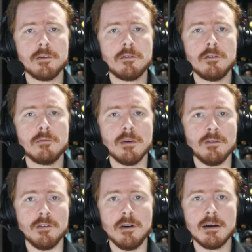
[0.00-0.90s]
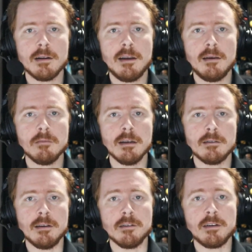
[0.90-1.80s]
of Doom is not a game like
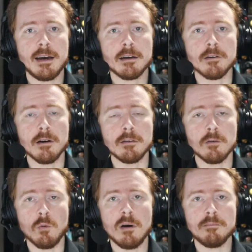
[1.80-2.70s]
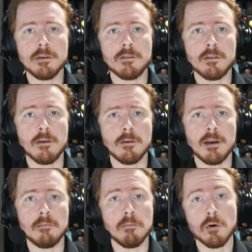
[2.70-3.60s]
the Attack or Hunt the Wumpus that you'll
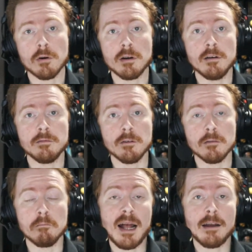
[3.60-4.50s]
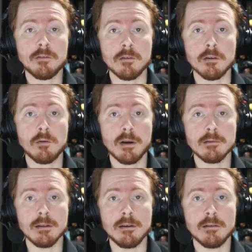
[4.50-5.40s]
get bored of or master
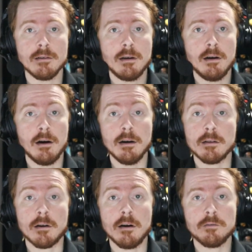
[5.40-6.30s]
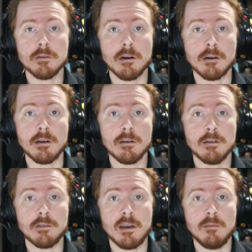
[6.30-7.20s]
quickly. On the contrary,
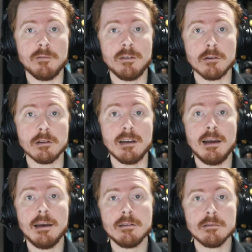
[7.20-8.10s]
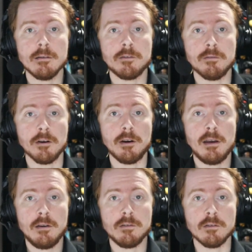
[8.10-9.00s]
it's a game of nearly endless
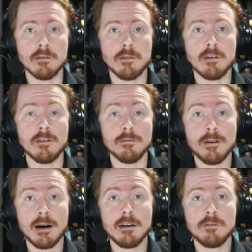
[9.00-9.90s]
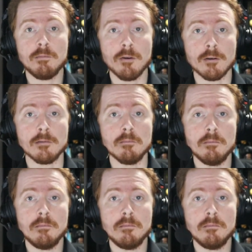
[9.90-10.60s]
variations that defies boredom."